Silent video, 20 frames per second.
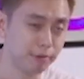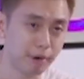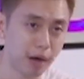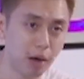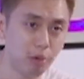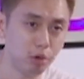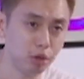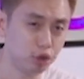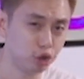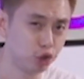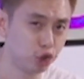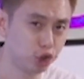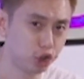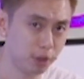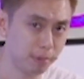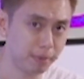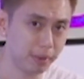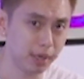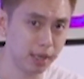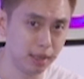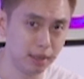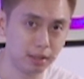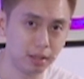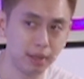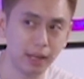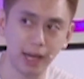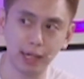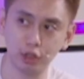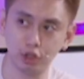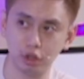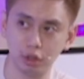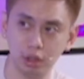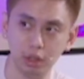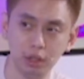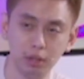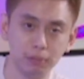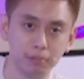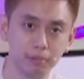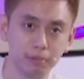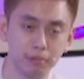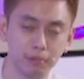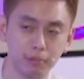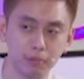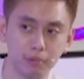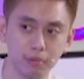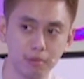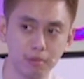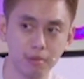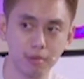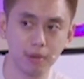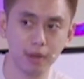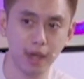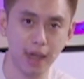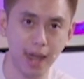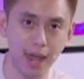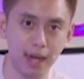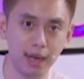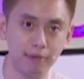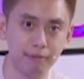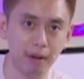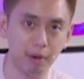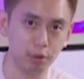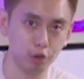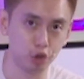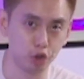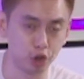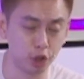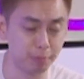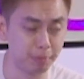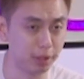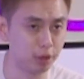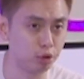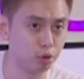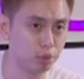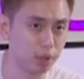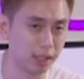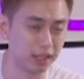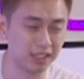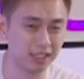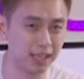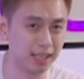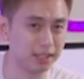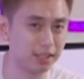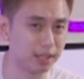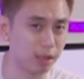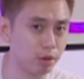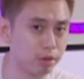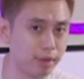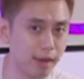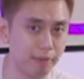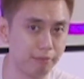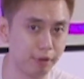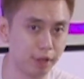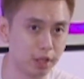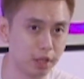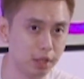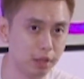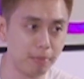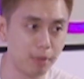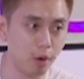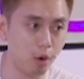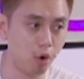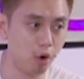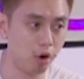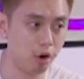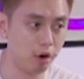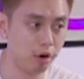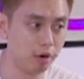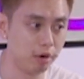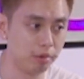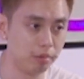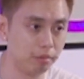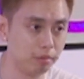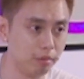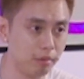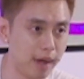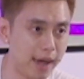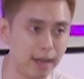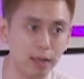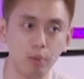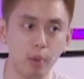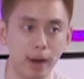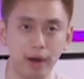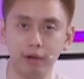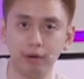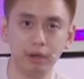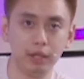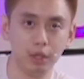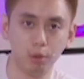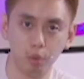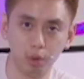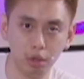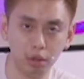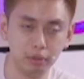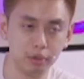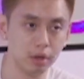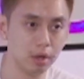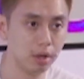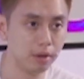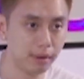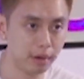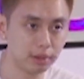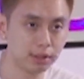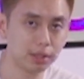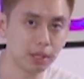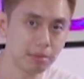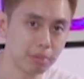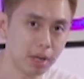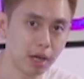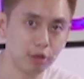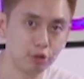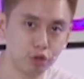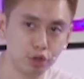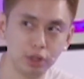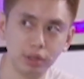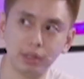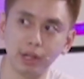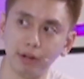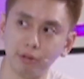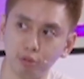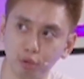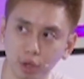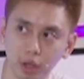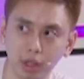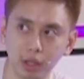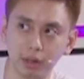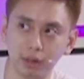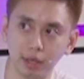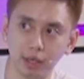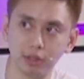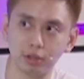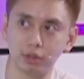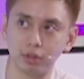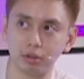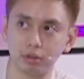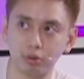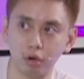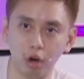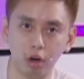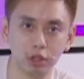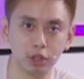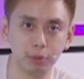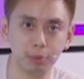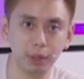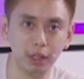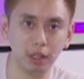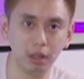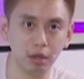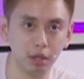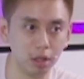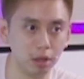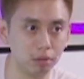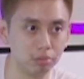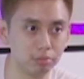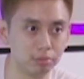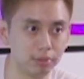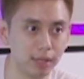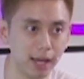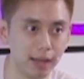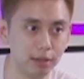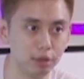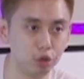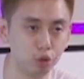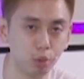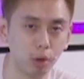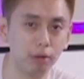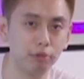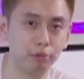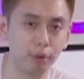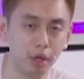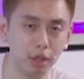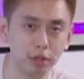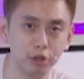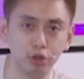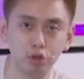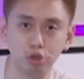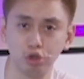I were to ship internationally, and if I were to ship it to, like, say, South Africa or anywhere in the world, there are some countries that really does cost me, you know, $10, $12 to